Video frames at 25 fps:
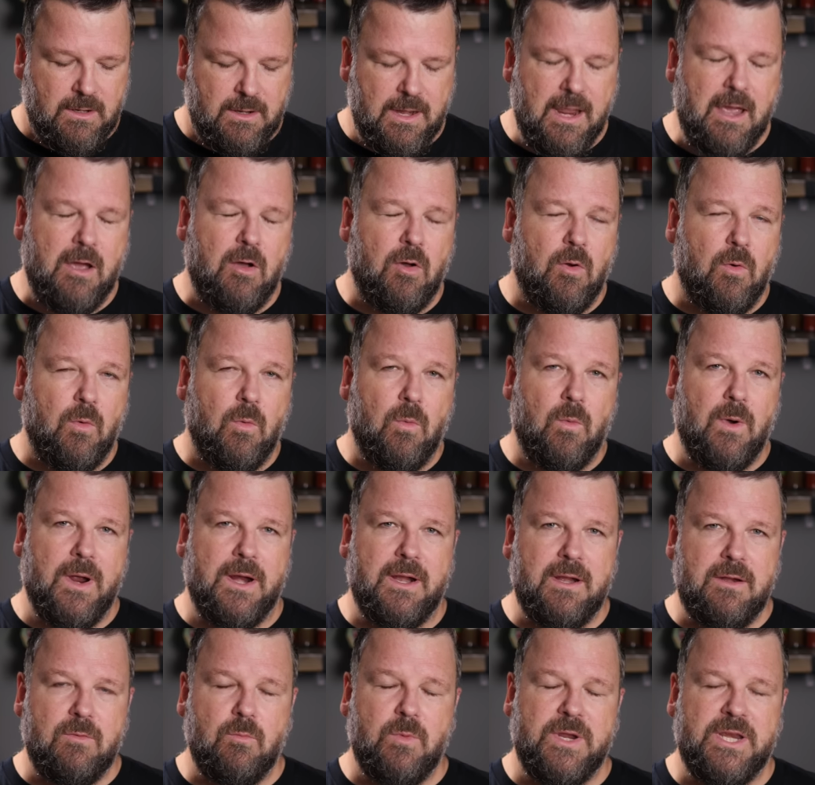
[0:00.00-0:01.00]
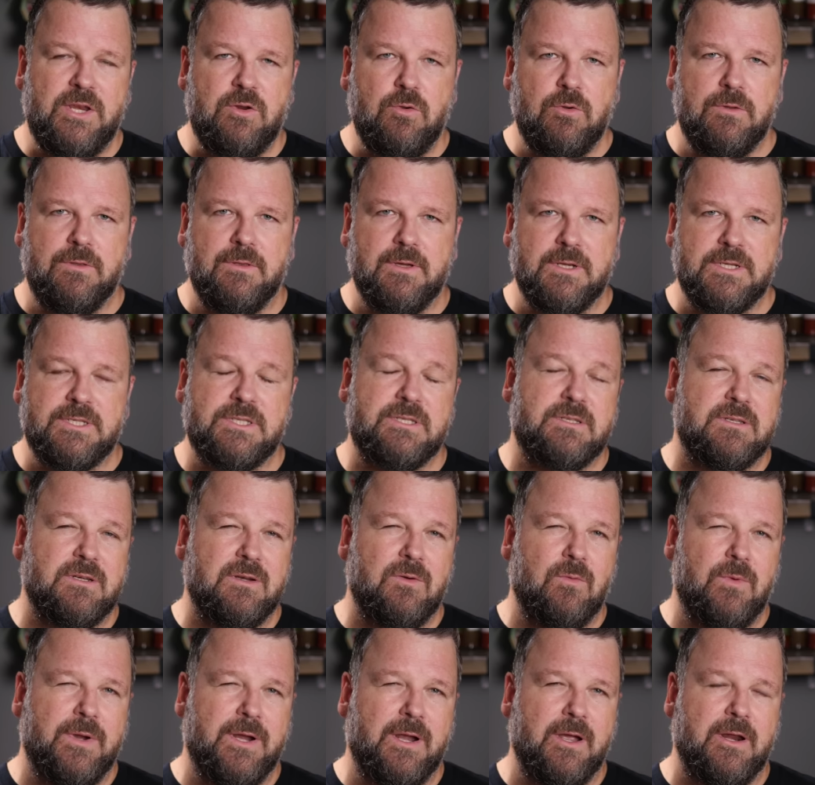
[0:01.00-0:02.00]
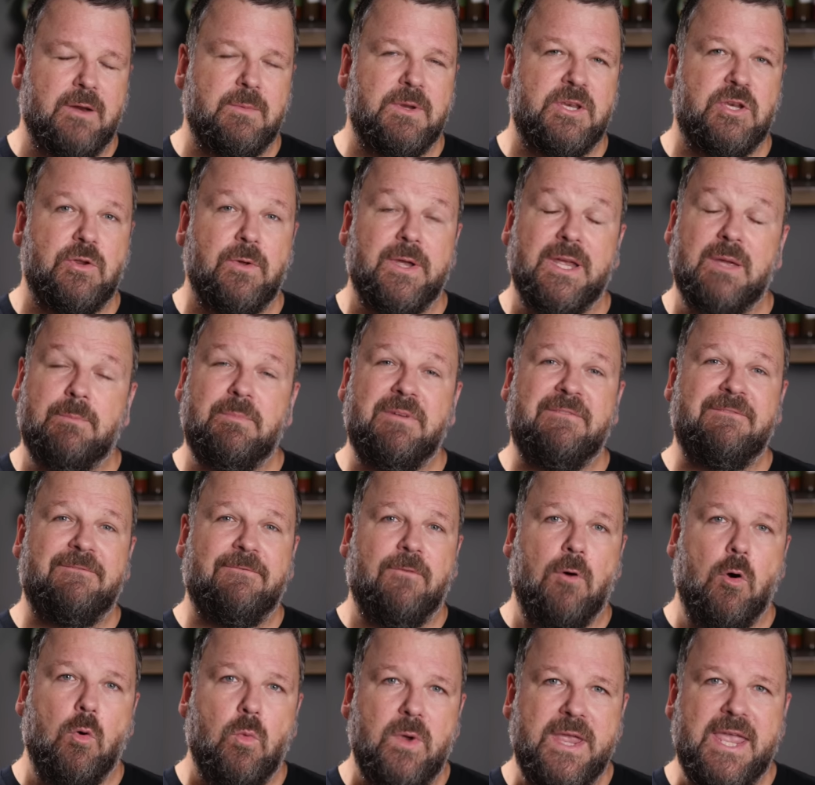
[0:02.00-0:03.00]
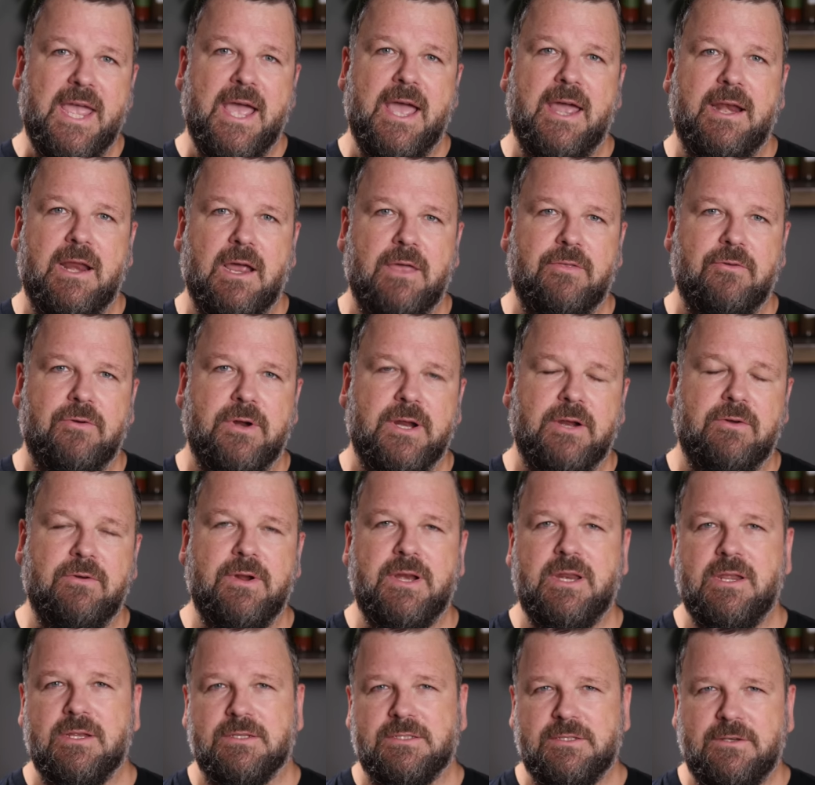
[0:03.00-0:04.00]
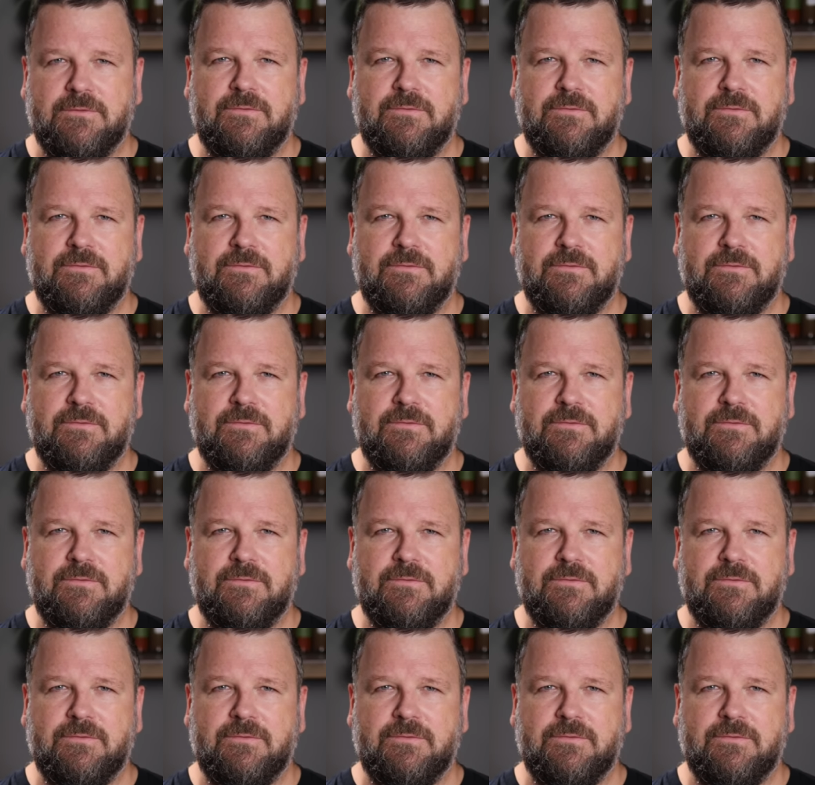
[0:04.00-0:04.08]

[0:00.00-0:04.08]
Now, when we do this, we're going to be doing it before we add other ingredients.